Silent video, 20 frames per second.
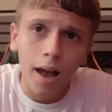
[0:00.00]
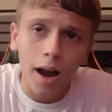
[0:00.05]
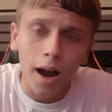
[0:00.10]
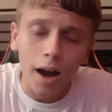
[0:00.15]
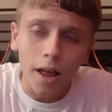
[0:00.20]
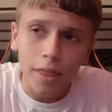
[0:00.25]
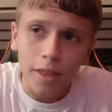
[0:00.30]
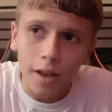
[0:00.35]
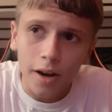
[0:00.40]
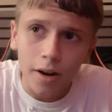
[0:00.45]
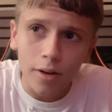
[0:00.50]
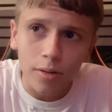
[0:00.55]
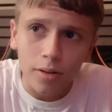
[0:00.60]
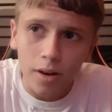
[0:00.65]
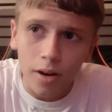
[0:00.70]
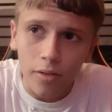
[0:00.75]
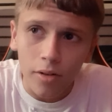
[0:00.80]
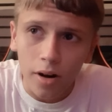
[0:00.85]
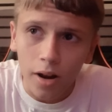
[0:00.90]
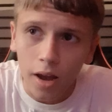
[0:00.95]
I thought I would
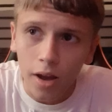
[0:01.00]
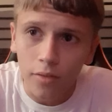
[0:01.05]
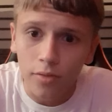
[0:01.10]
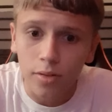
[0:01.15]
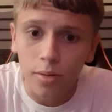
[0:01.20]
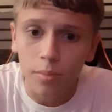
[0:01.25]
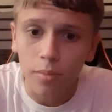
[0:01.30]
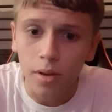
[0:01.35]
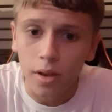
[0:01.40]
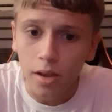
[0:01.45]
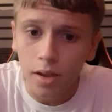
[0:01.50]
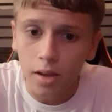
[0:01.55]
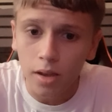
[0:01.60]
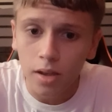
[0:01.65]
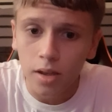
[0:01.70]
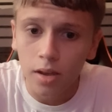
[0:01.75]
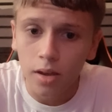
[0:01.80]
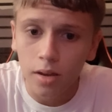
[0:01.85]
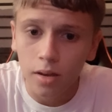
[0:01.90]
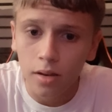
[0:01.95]
never have to
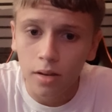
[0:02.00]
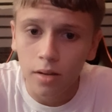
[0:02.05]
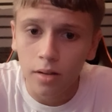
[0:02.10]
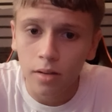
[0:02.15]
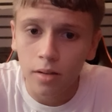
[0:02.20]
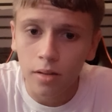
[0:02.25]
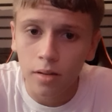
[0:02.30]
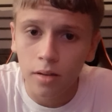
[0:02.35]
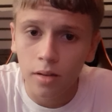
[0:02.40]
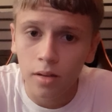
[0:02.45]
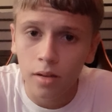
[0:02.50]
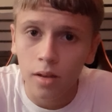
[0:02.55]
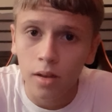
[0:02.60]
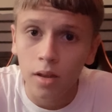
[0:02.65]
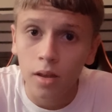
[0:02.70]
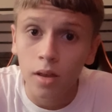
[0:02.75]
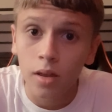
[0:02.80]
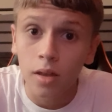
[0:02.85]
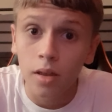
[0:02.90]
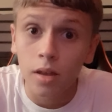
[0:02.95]
make.
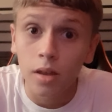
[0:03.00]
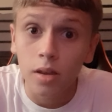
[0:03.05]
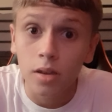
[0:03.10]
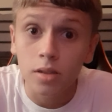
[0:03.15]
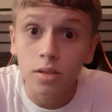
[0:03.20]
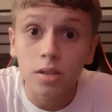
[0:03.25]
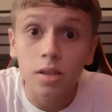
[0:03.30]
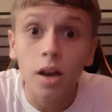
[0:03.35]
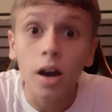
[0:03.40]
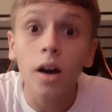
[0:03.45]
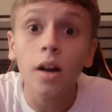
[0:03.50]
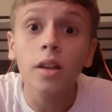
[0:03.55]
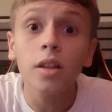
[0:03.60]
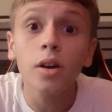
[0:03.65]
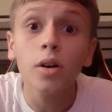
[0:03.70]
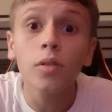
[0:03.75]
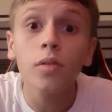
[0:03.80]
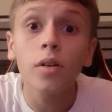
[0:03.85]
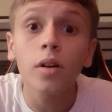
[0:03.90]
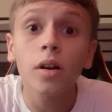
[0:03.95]
Is the
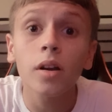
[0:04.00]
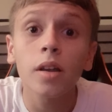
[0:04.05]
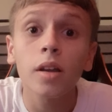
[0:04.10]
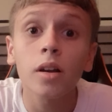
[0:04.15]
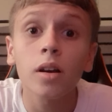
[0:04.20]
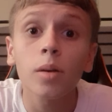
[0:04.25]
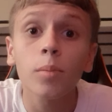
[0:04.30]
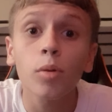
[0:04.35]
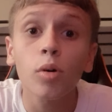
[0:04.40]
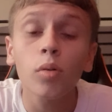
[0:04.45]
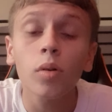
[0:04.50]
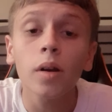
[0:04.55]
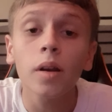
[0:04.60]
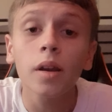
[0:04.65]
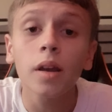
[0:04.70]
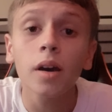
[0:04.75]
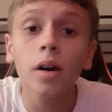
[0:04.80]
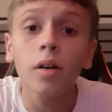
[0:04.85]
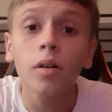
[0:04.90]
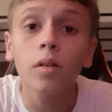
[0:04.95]
audio very hearable right
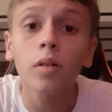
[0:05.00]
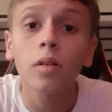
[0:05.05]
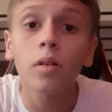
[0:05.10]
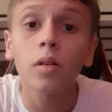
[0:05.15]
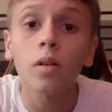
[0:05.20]
now?